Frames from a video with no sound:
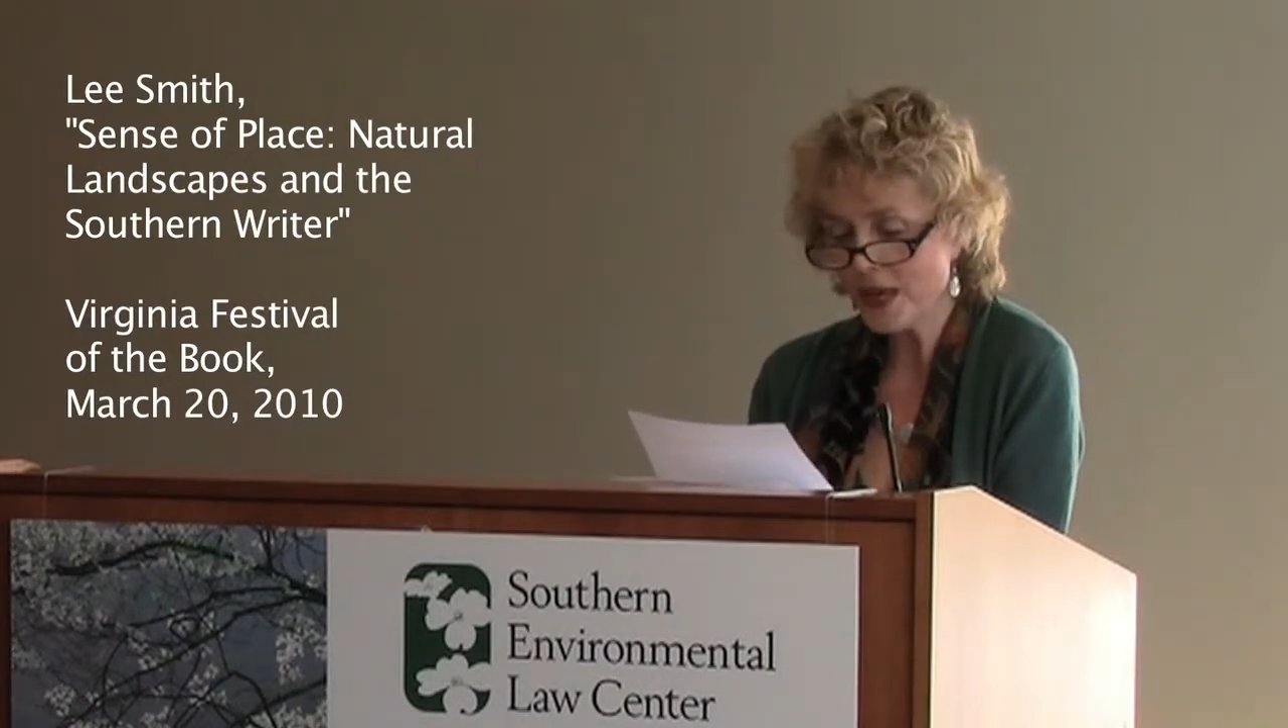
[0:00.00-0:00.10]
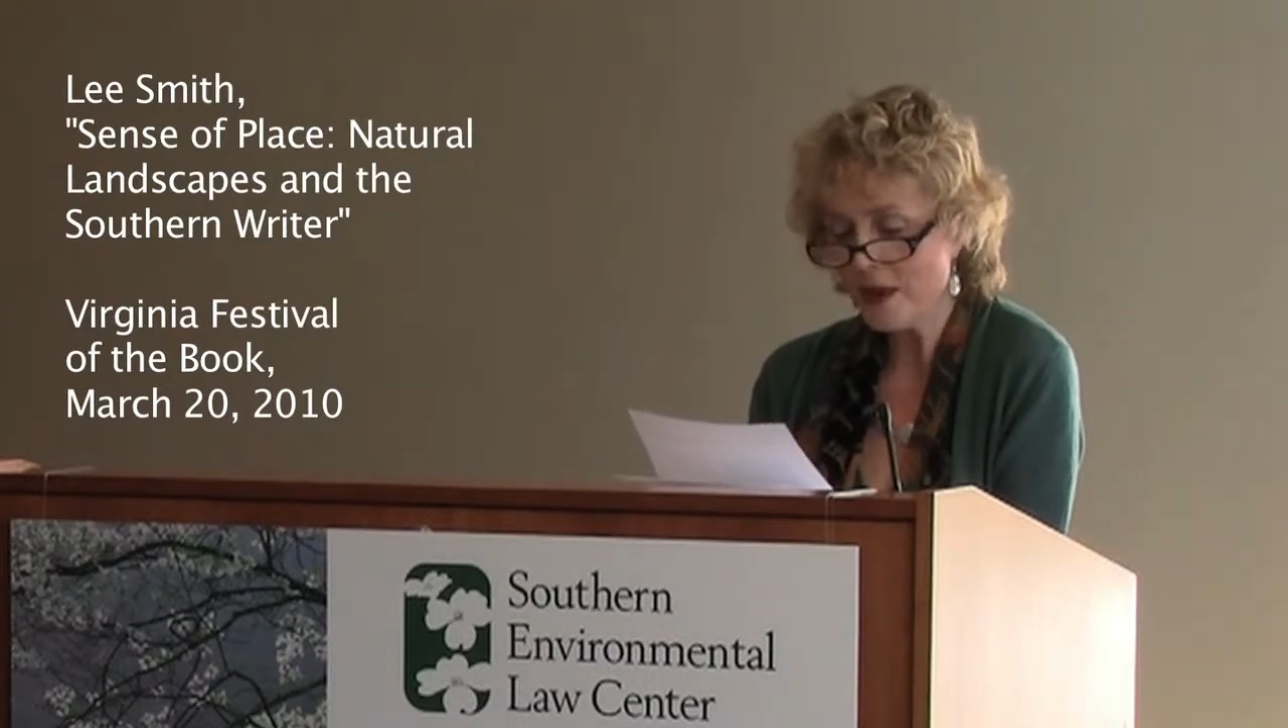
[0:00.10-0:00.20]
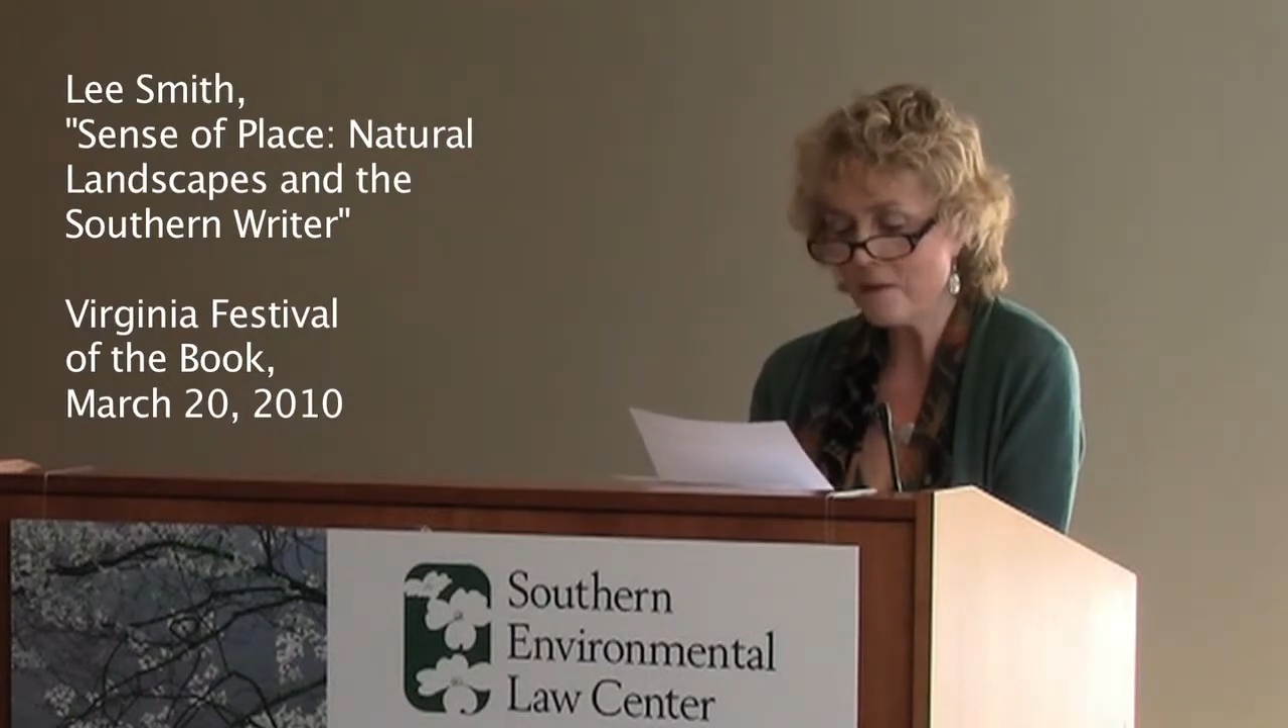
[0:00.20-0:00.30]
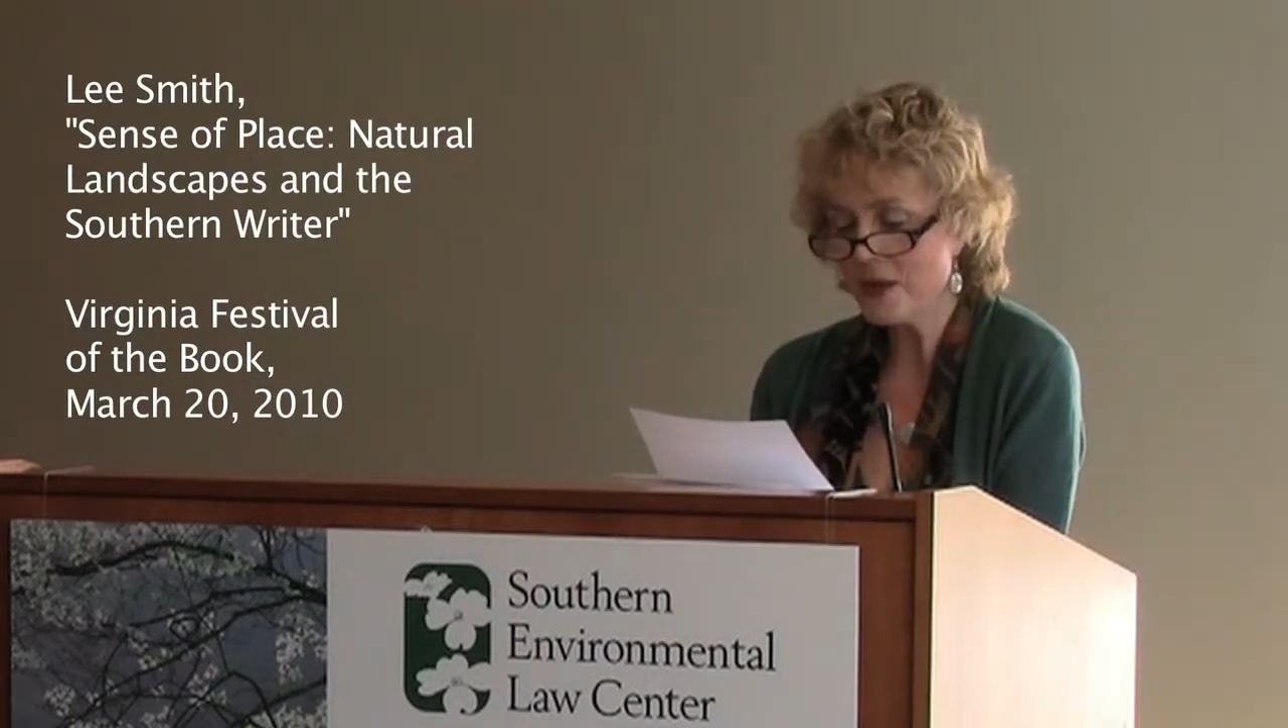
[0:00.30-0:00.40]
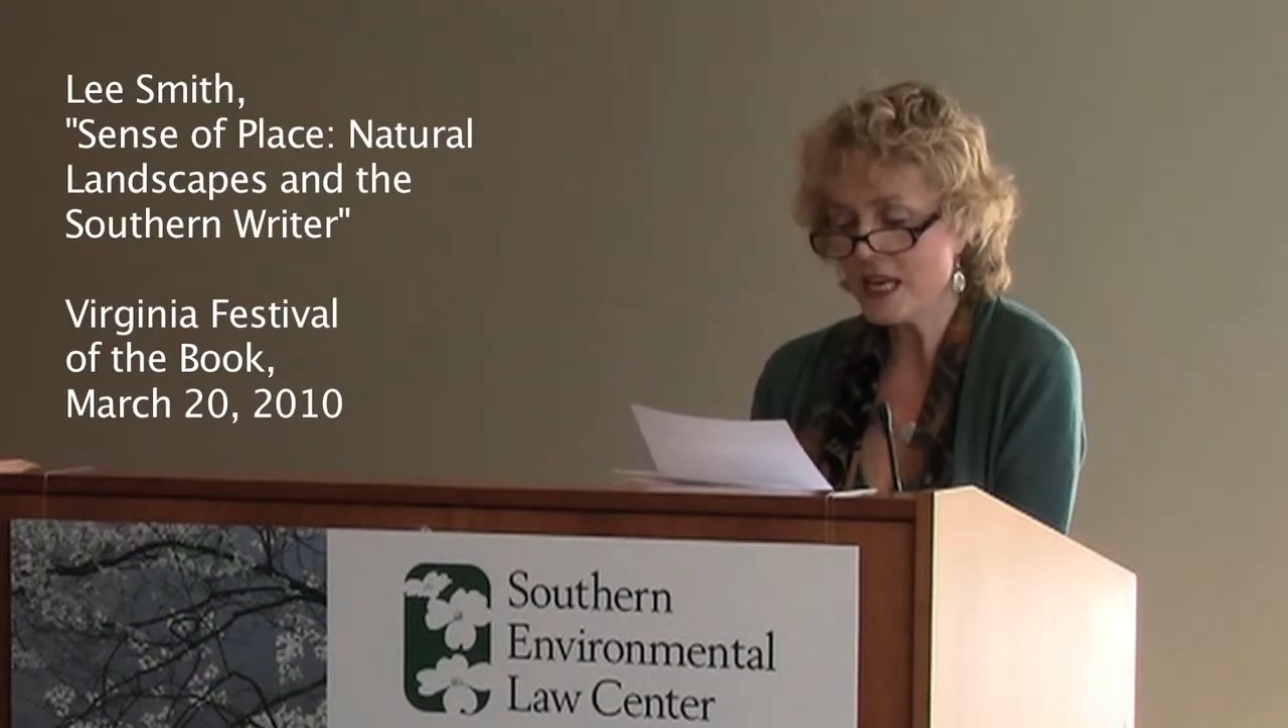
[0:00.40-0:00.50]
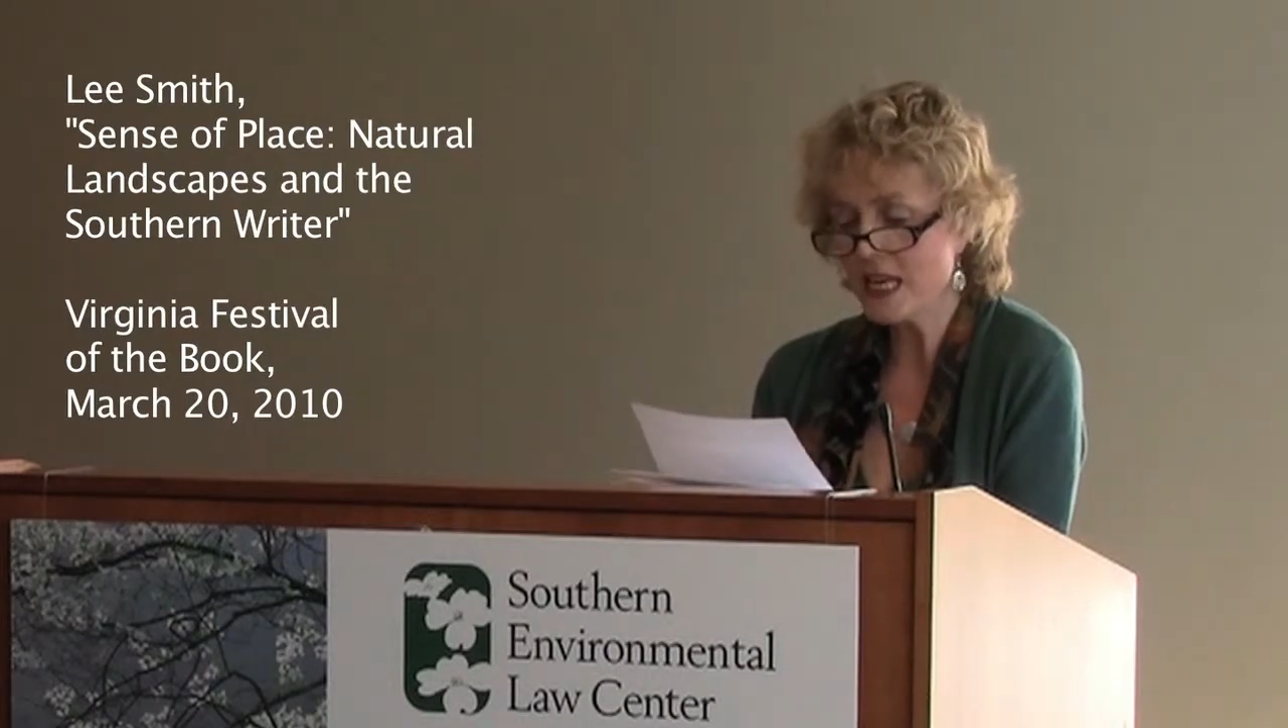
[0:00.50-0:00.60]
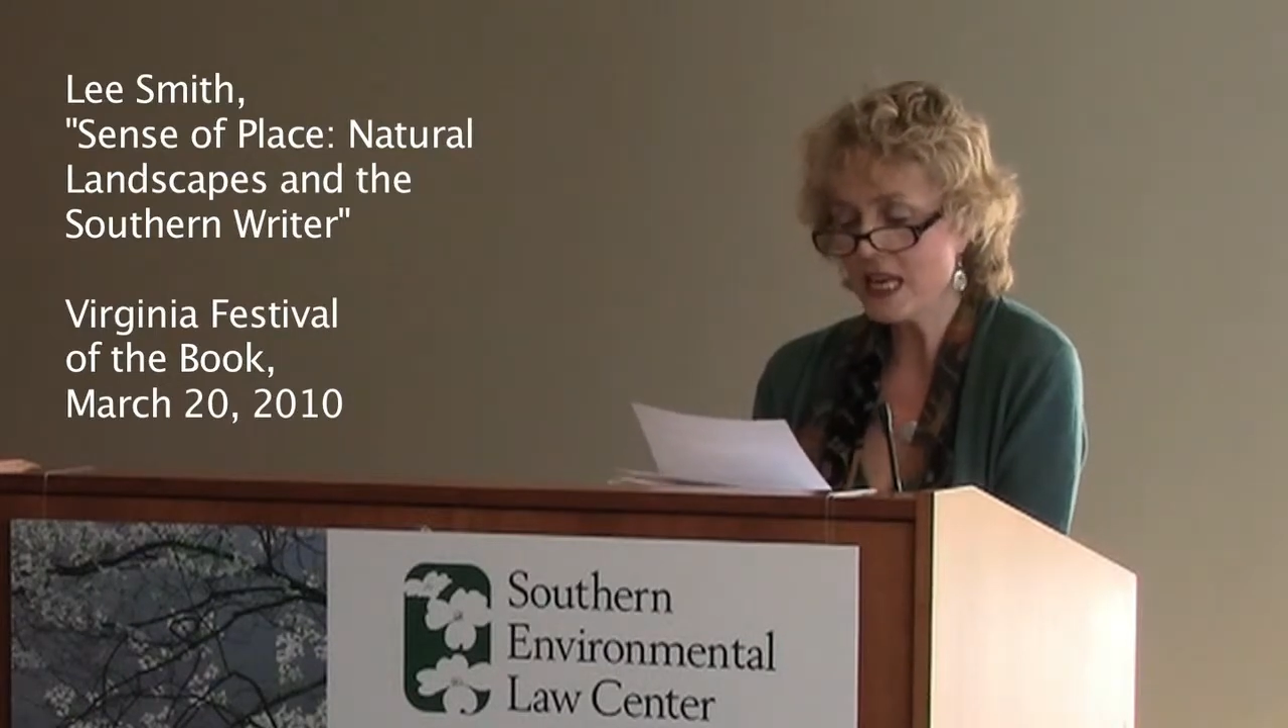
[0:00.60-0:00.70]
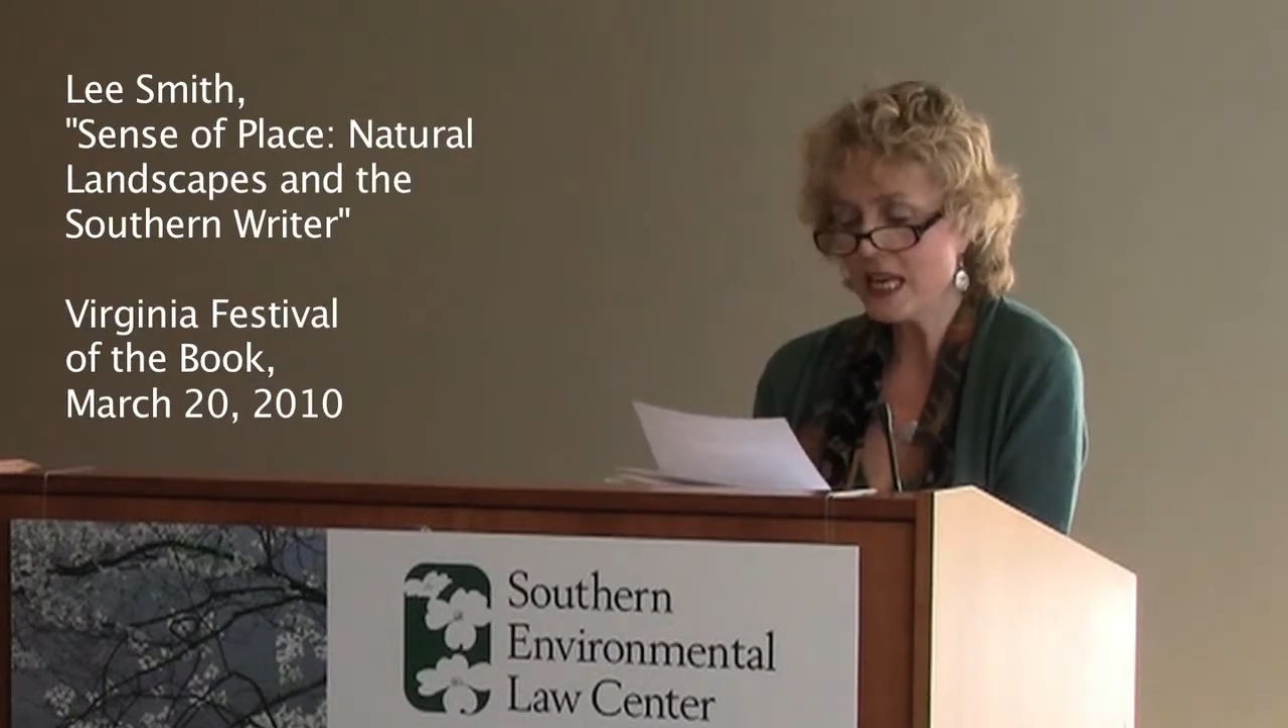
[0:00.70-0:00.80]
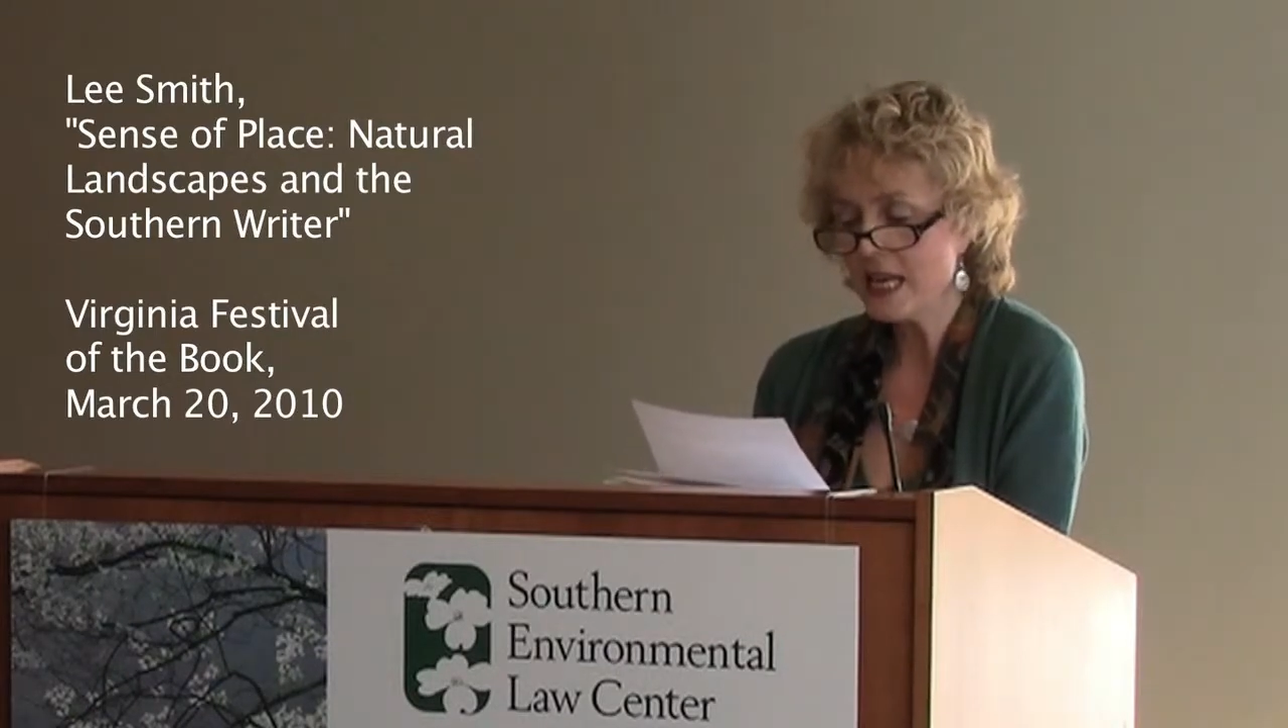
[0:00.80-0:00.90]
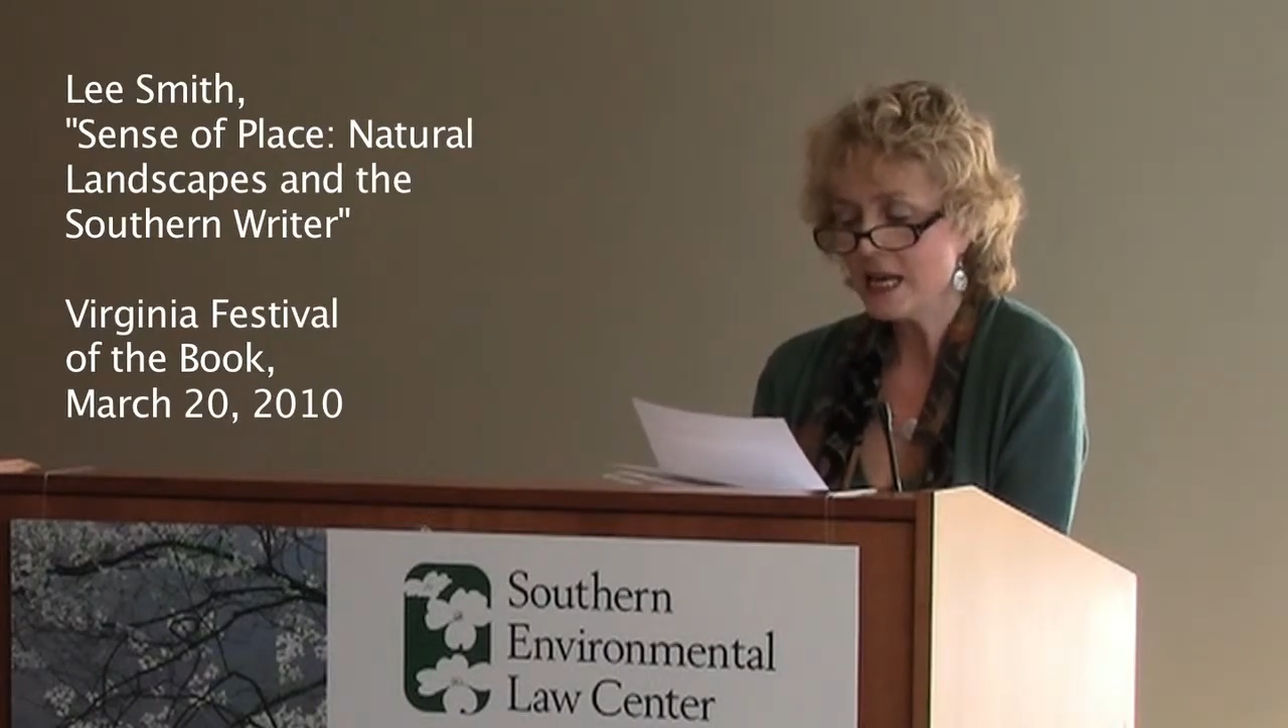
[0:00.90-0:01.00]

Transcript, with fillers: at me,